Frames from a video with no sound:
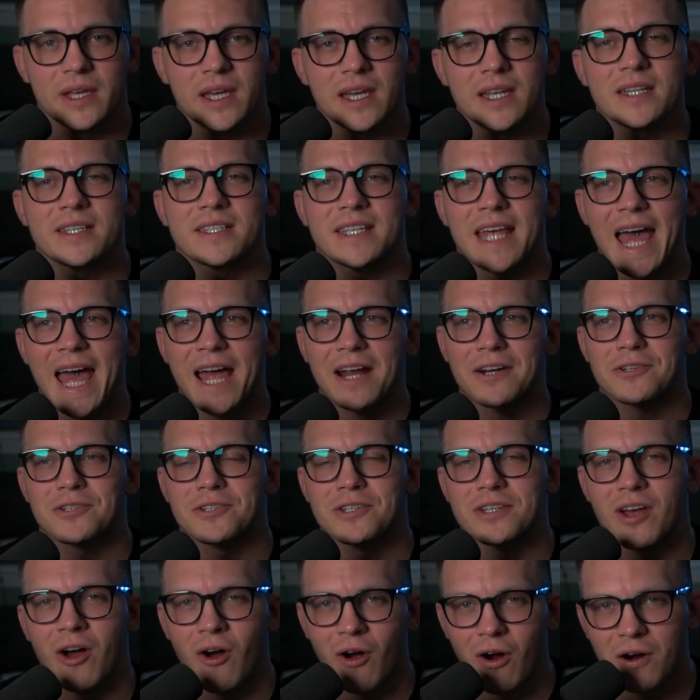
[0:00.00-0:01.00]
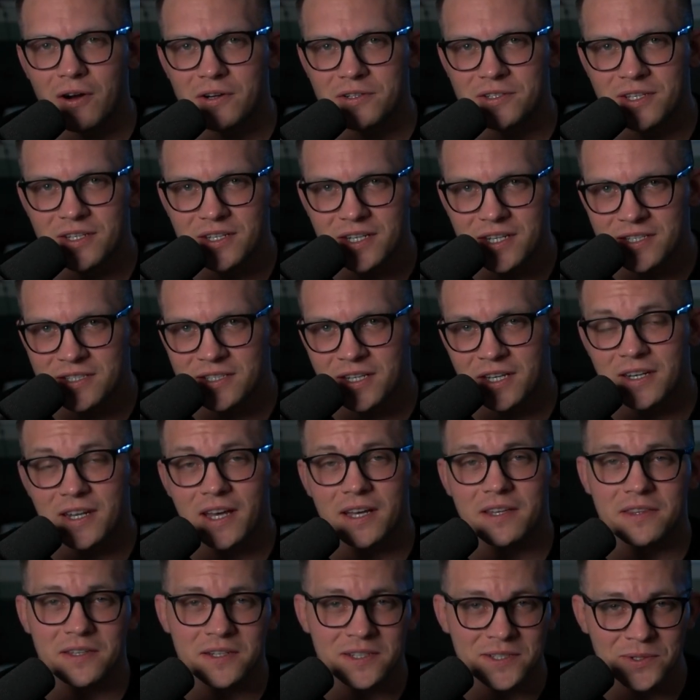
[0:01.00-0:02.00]
It is actually hard to
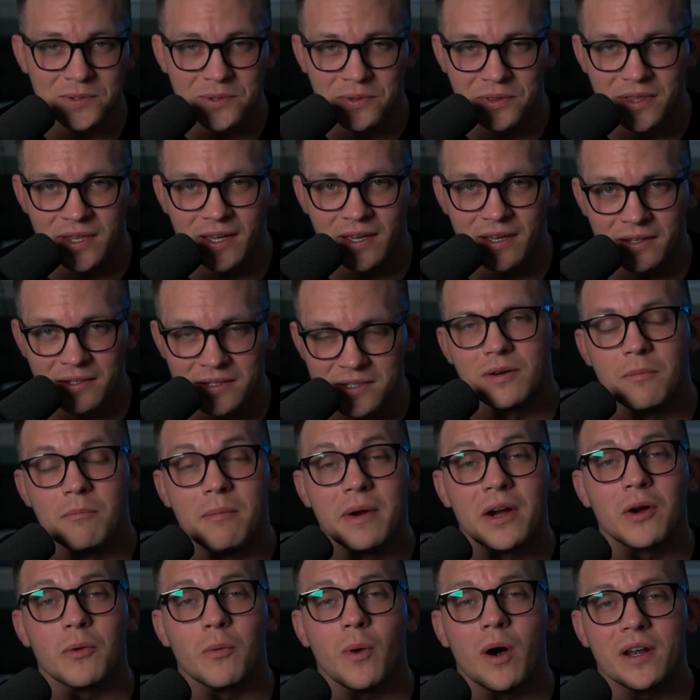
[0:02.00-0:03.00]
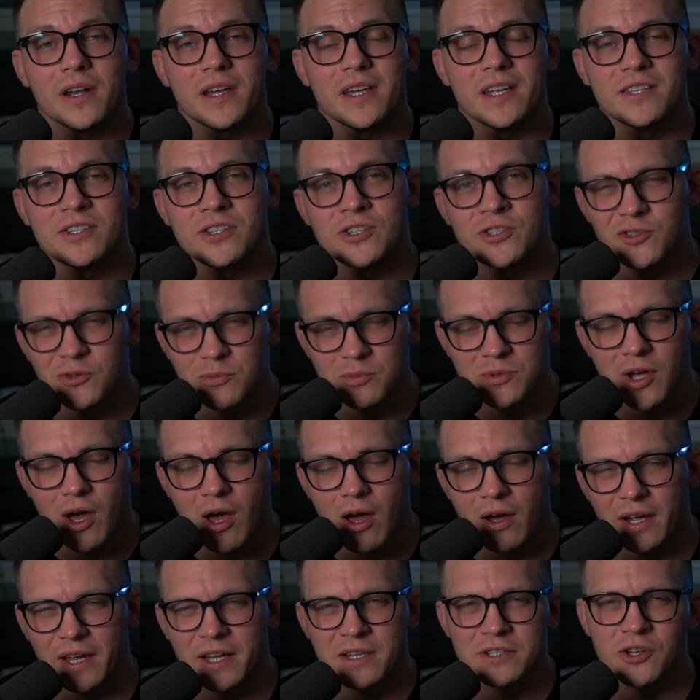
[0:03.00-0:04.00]
disconnect the two things. Marijuana and Snoop
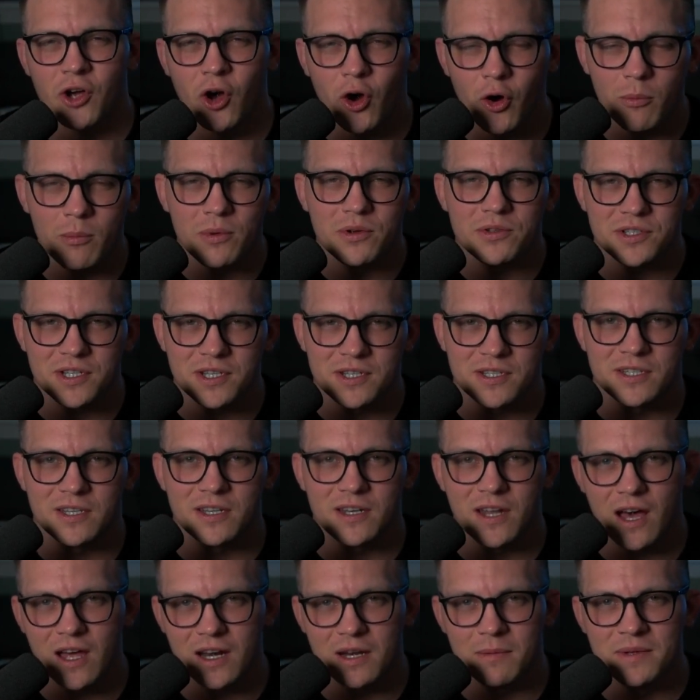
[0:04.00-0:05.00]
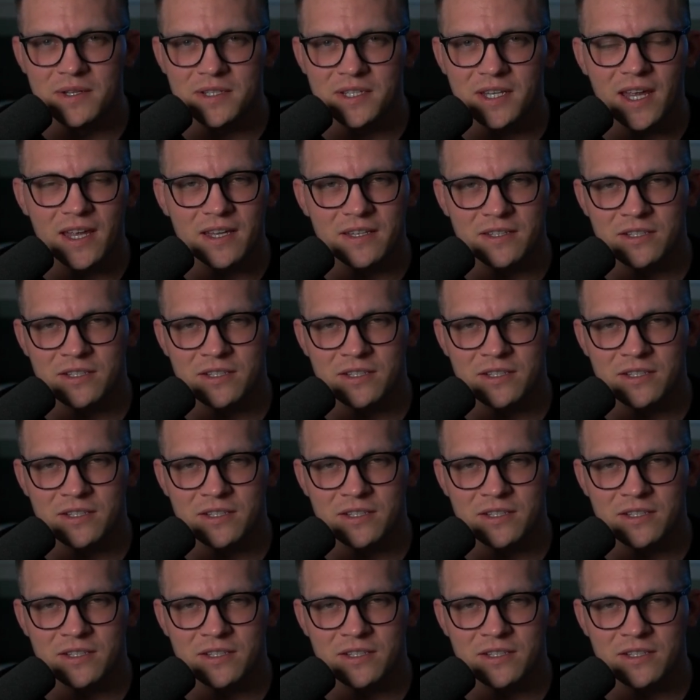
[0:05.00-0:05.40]
Dogg is almost as synonymous as